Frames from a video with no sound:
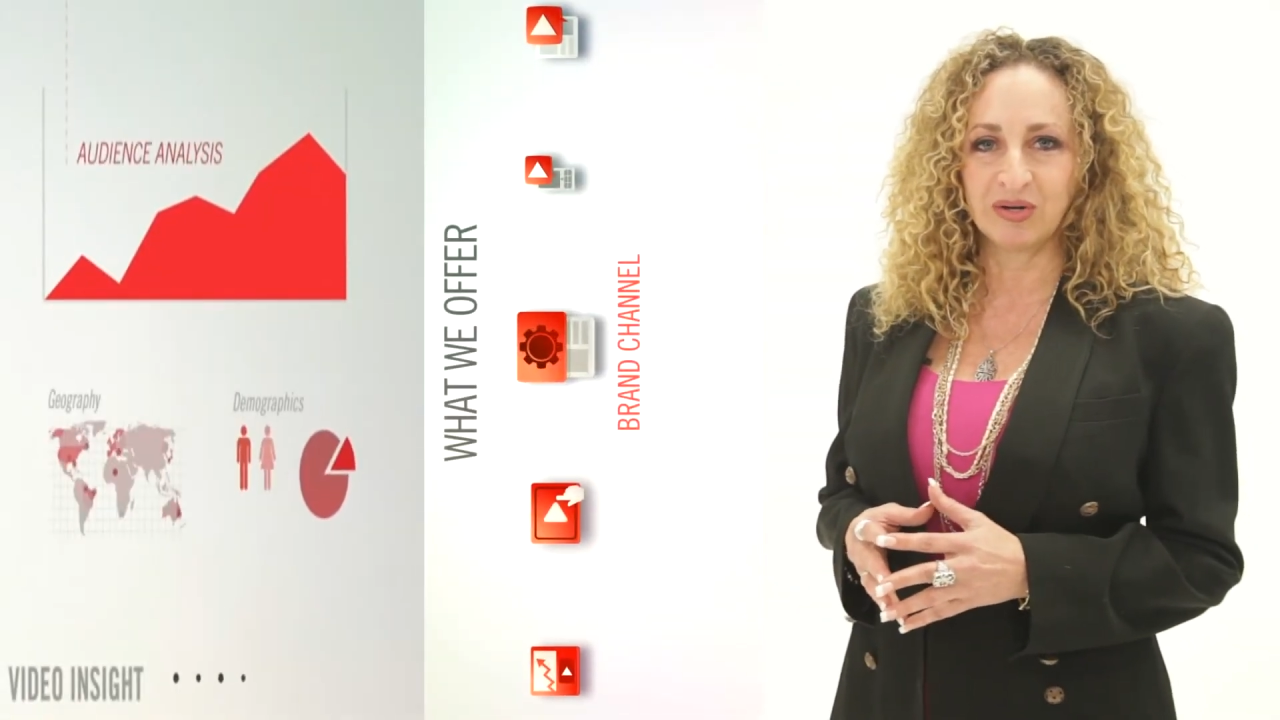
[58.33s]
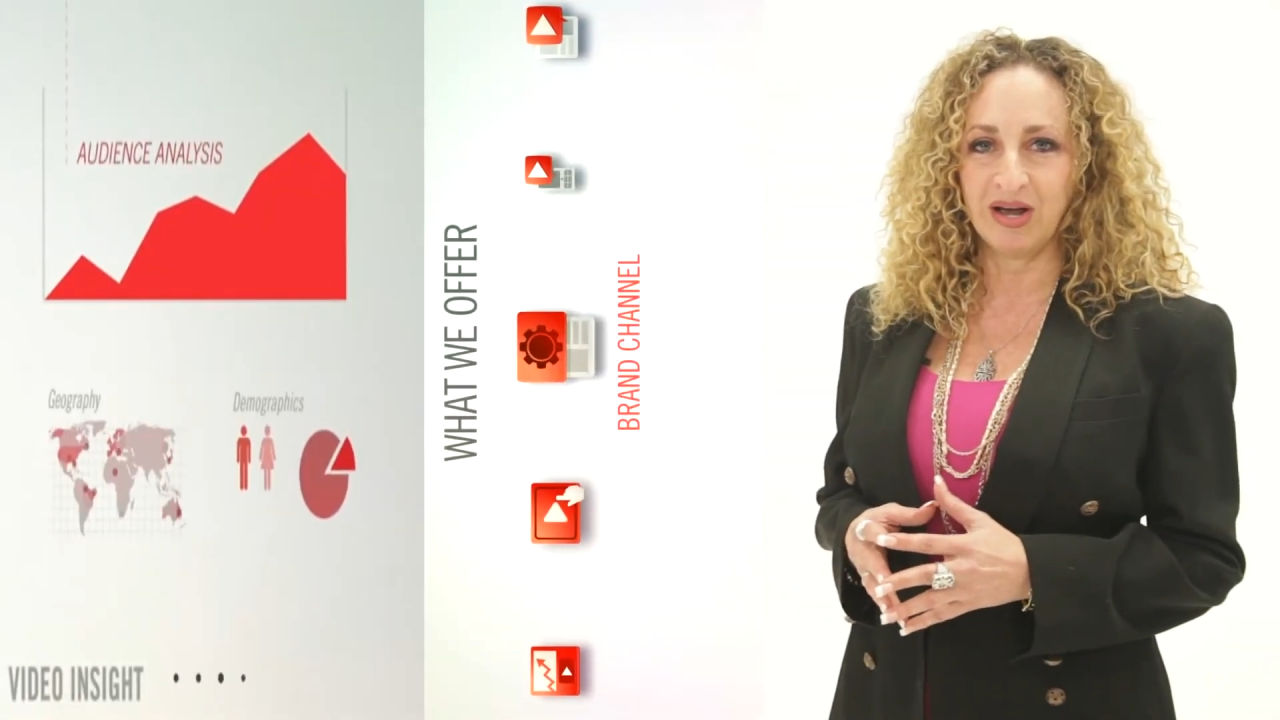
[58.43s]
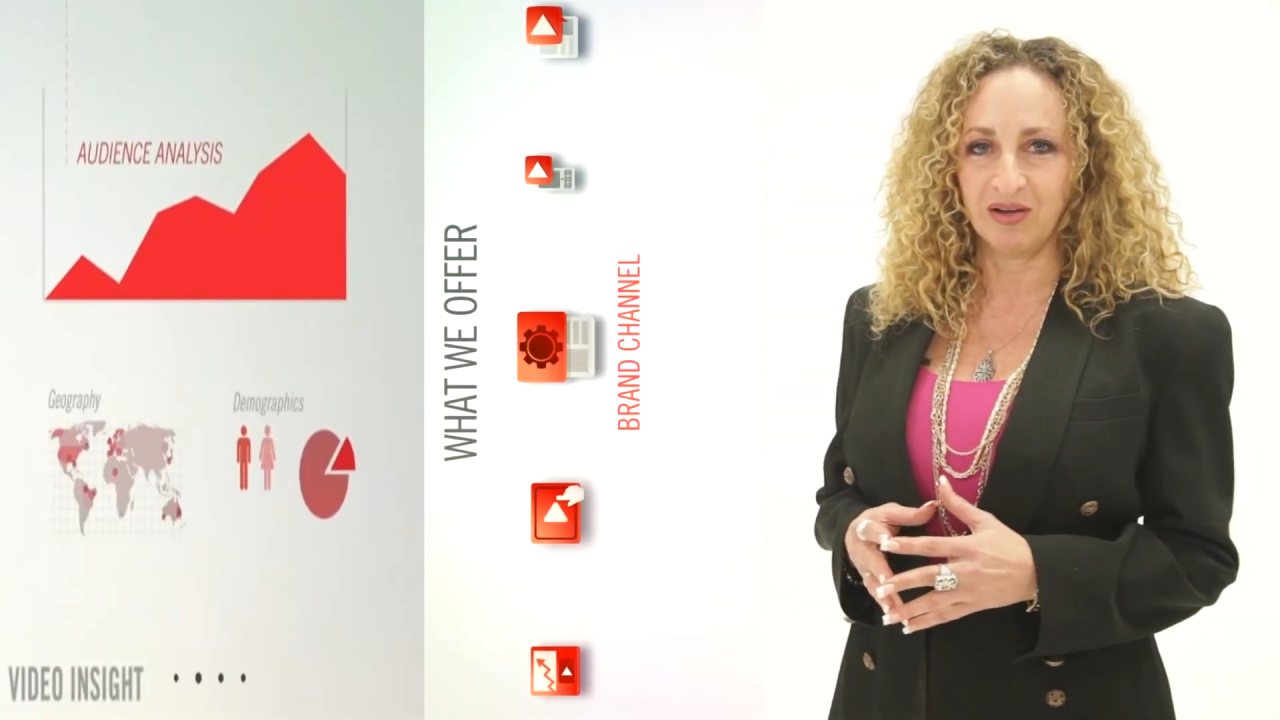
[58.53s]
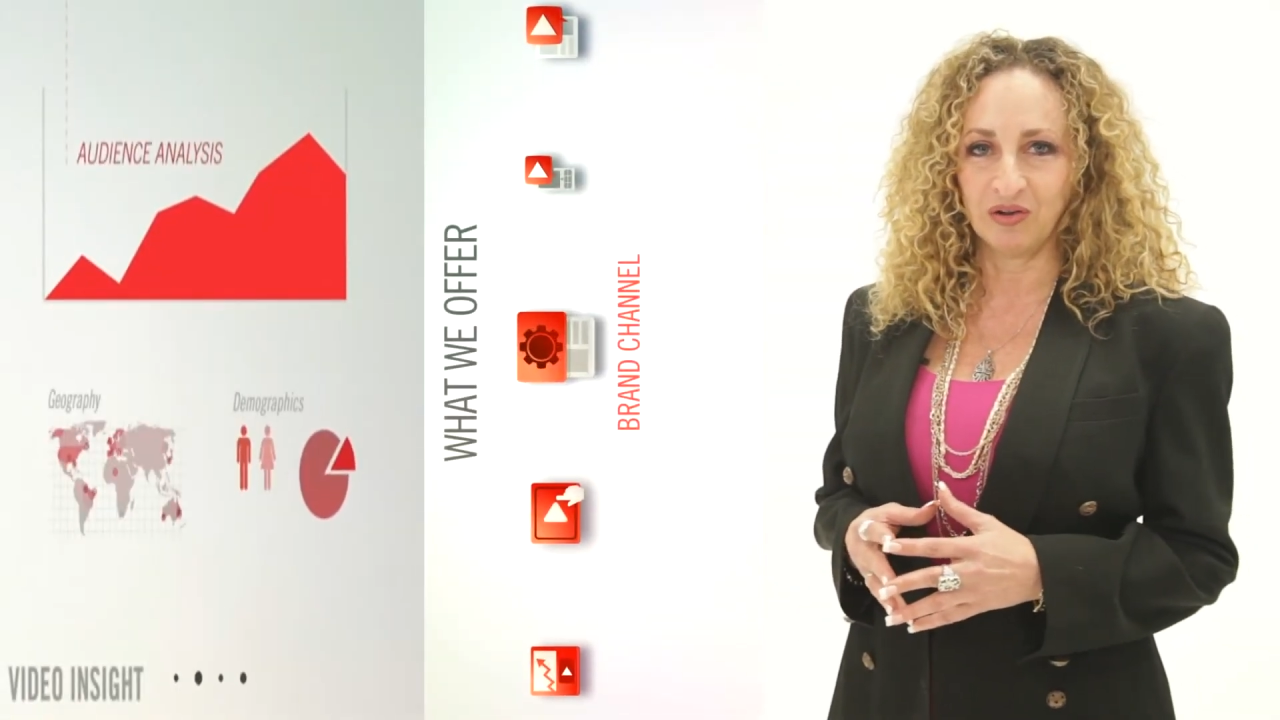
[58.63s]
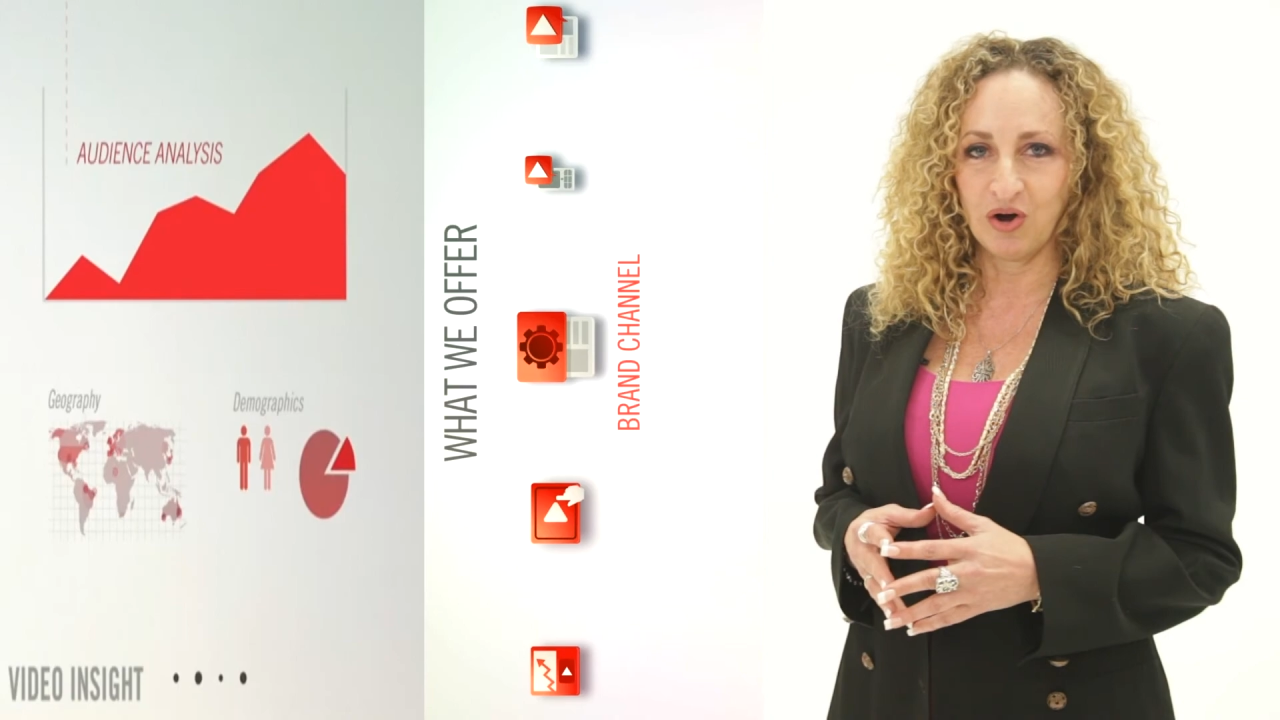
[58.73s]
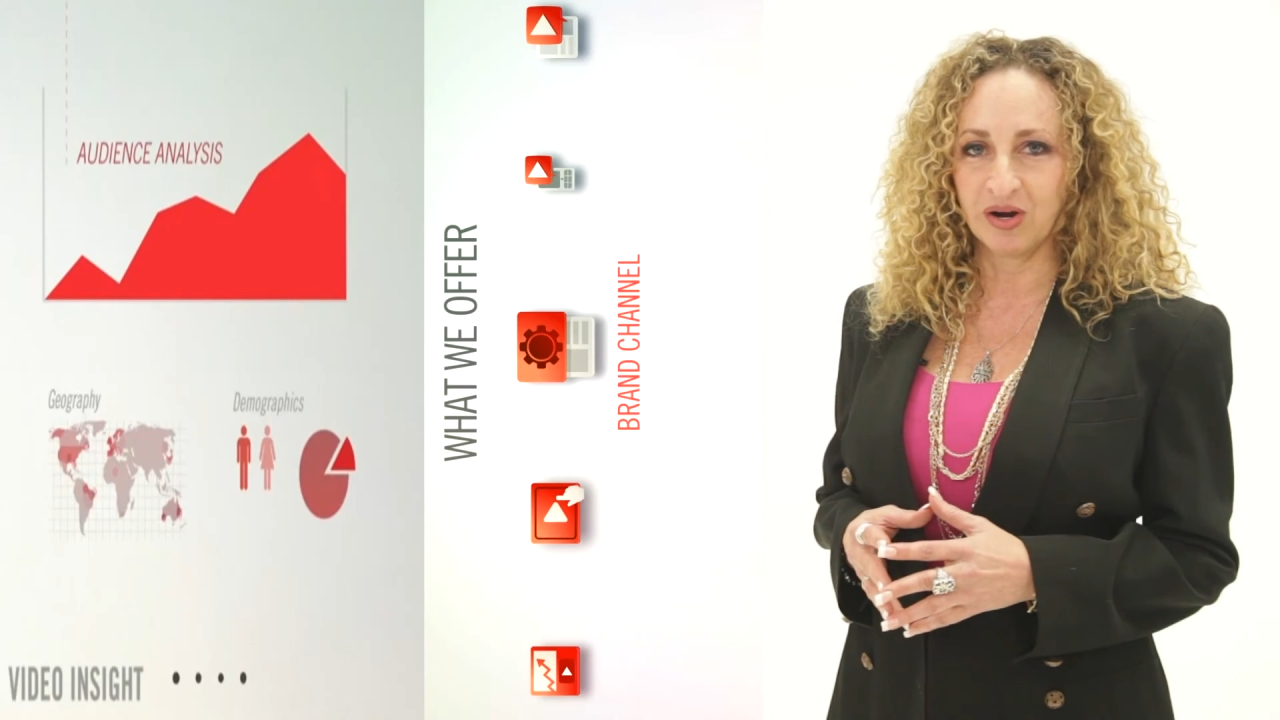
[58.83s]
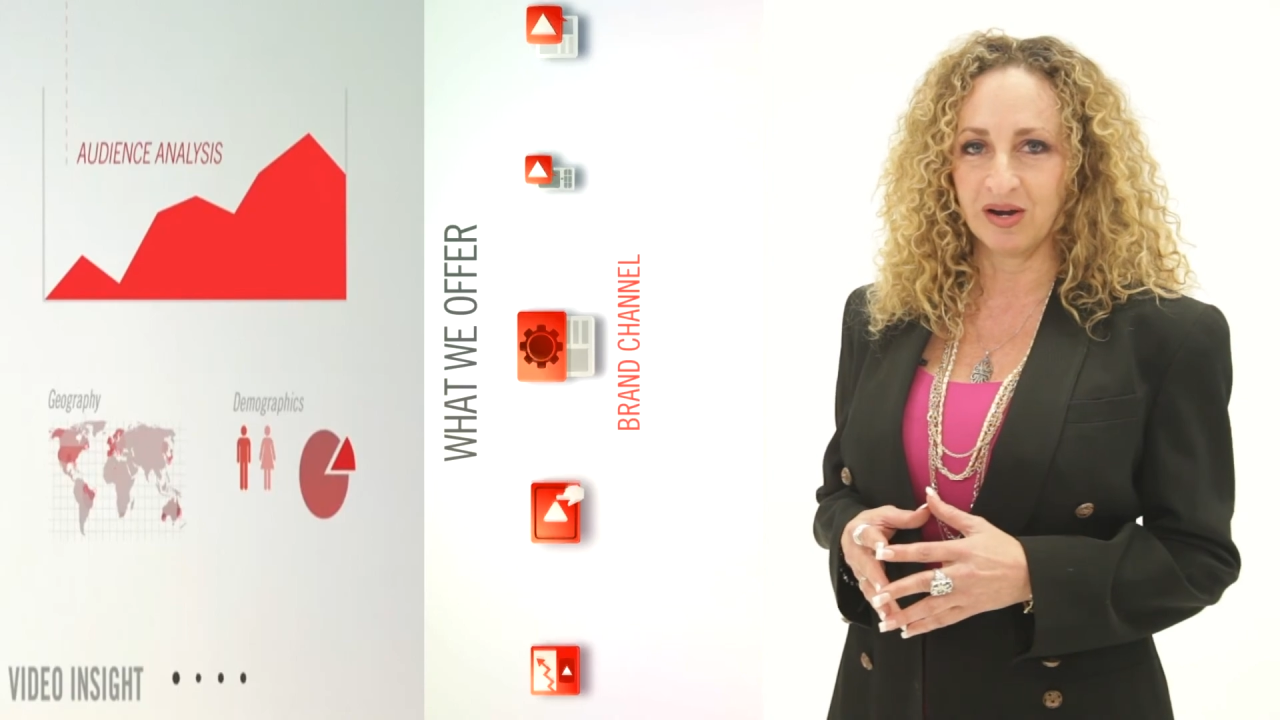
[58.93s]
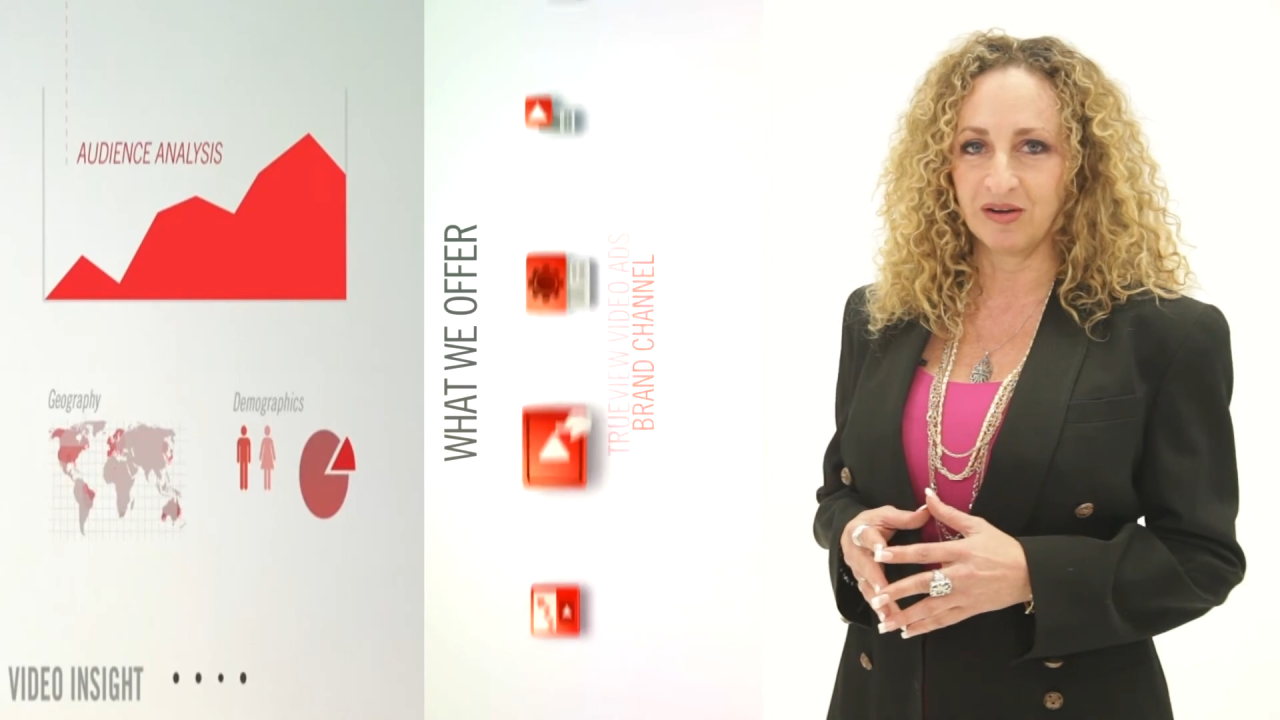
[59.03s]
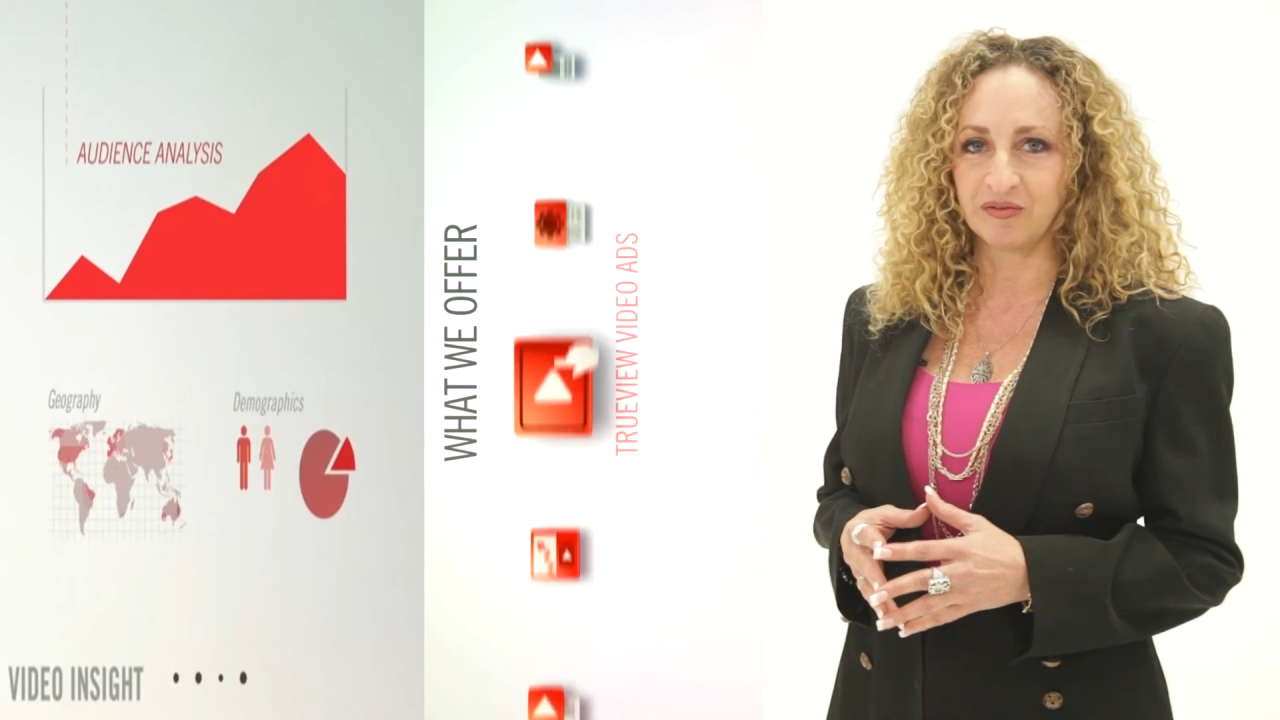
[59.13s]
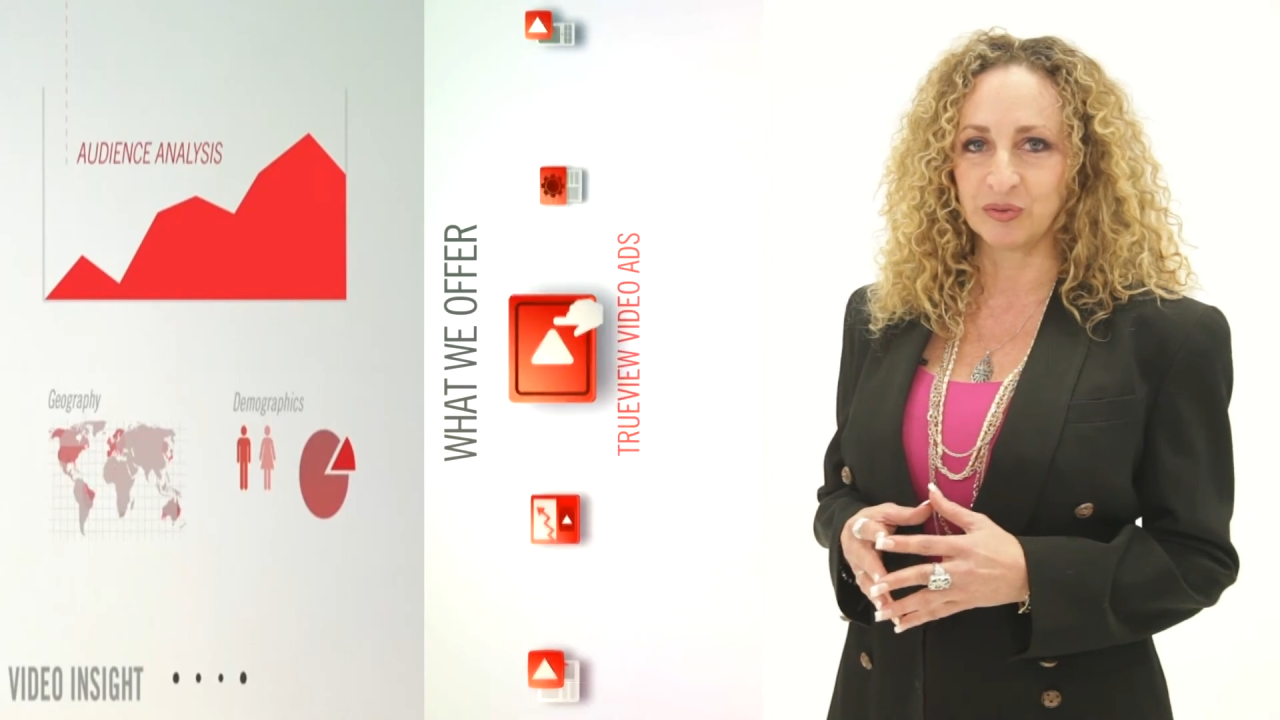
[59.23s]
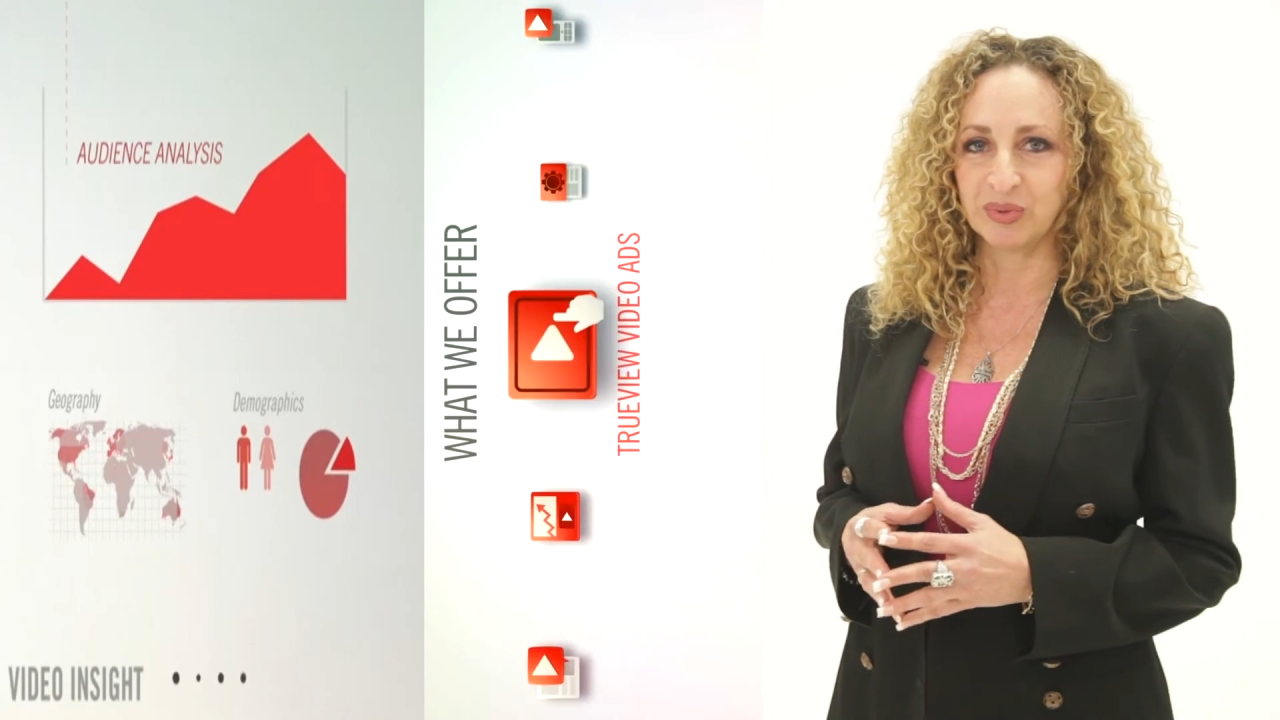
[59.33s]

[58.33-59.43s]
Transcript: down long enough